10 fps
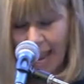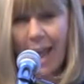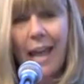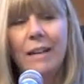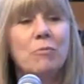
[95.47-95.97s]

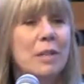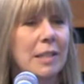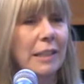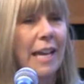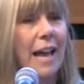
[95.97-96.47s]
and
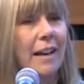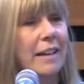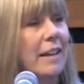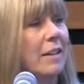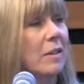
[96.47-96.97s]
recently had
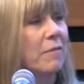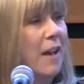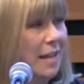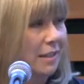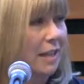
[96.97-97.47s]
a
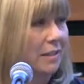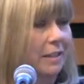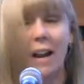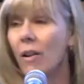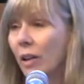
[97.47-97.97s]
fast
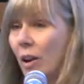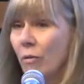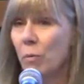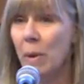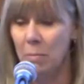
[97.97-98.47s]
lesson in how to
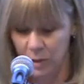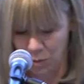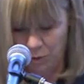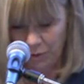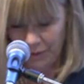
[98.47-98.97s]
care for baby
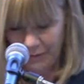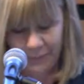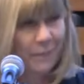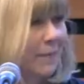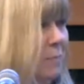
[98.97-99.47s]
squirrels.
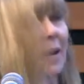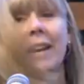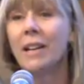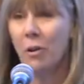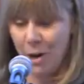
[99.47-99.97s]
But
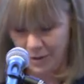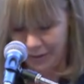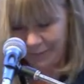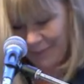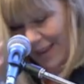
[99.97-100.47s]
I
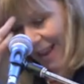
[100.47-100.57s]
digress.